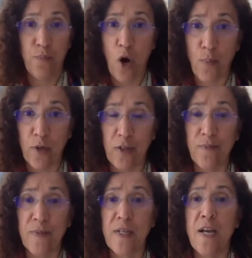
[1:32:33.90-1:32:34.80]

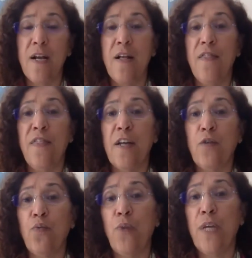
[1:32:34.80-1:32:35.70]
problems,
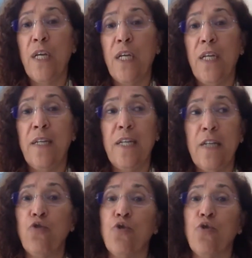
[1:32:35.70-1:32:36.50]
that we need